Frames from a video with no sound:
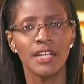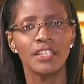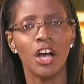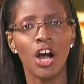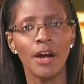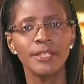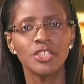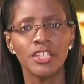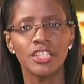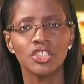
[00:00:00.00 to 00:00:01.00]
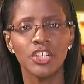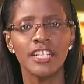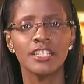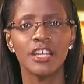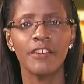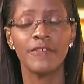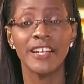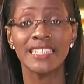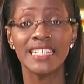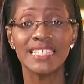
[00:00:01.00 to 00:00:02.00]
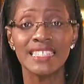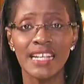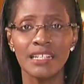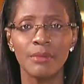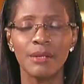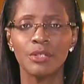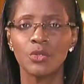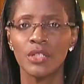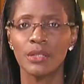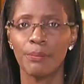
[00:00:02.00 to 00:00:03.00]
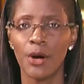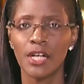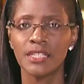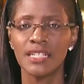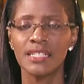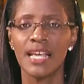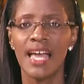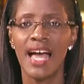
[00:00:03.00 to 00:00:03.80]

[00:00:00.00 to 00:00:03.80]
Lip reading: the arbitrator tries to effect a settlement between the parties,